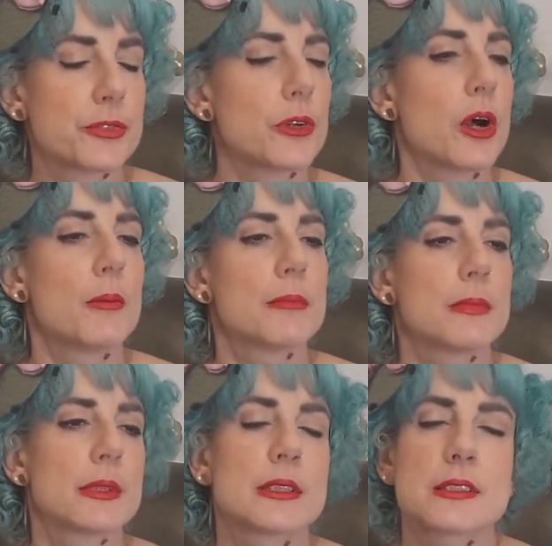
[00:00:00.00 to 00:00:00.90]

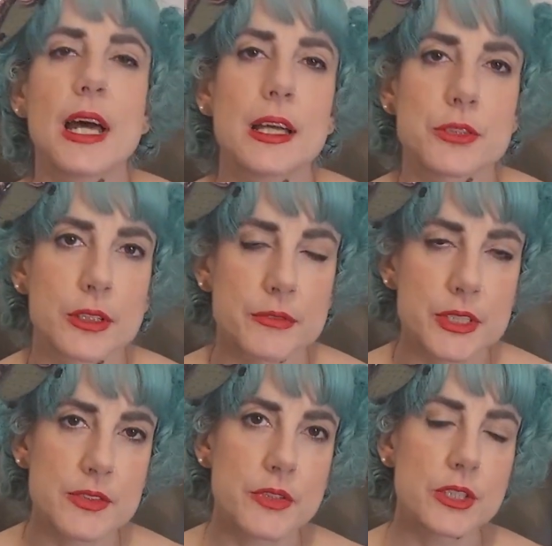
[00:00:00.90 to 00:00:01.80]
from the title of
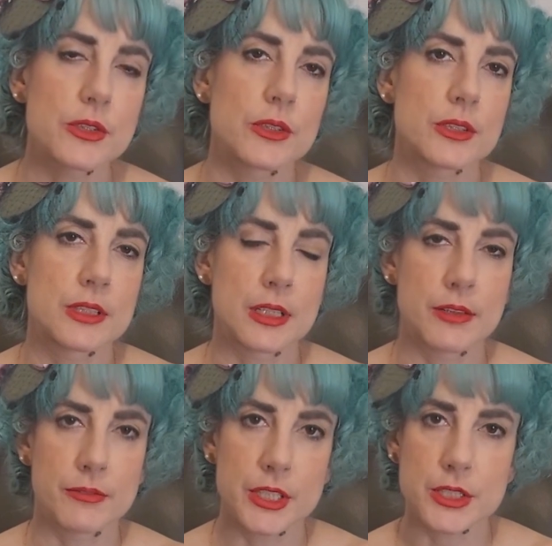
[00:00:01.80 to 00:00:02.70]
this
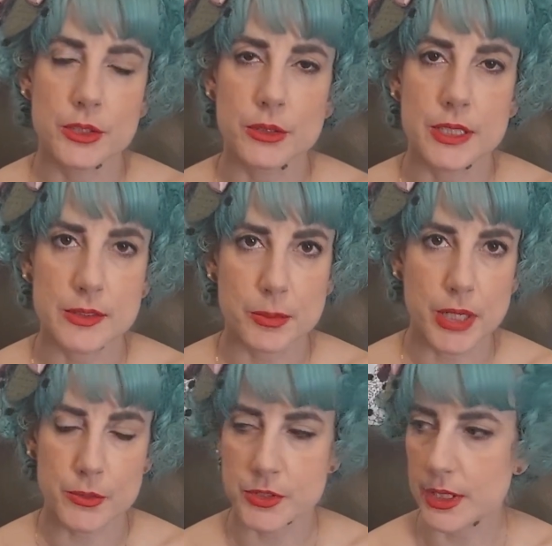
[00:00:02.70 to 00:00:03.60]
video is
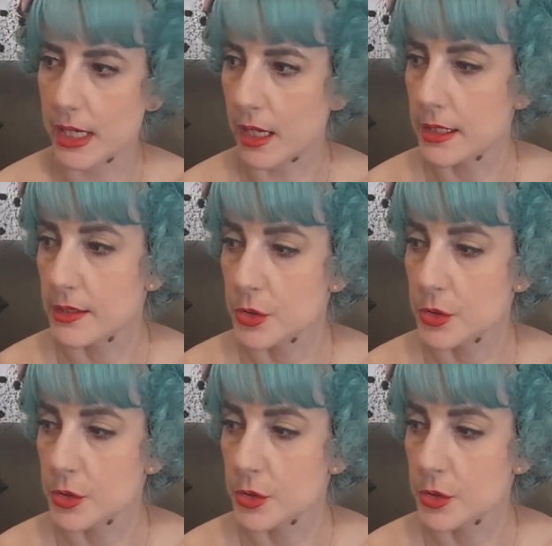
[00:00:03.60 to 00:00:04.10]
about a